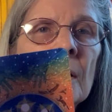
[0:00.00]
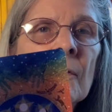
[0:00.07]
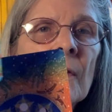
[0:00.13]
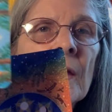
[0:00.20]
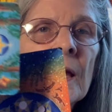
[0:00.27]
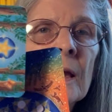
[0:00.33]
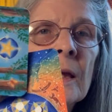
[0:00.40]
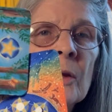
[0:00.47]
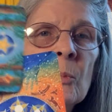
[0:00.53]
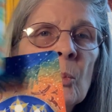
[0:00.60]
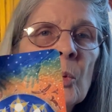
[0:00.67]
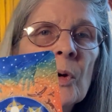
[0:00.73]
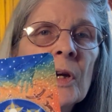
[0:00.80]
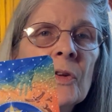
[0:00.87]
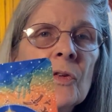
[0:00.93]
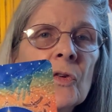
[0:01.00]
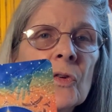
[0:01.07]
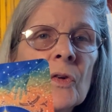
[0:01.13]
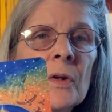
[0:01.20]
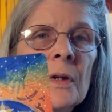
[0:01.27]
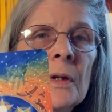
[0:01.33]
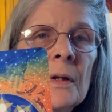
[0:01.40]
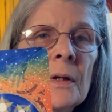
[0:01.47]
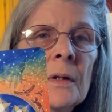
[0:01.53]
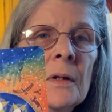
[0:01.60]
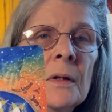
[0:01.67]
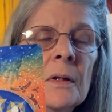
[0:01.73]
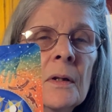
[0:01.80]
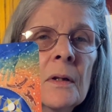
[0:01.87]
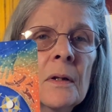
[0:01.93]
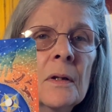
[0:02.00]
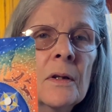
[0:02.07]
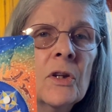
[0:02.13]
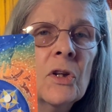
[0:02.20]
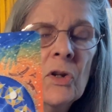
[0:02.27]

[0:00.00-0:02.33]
The handprints, you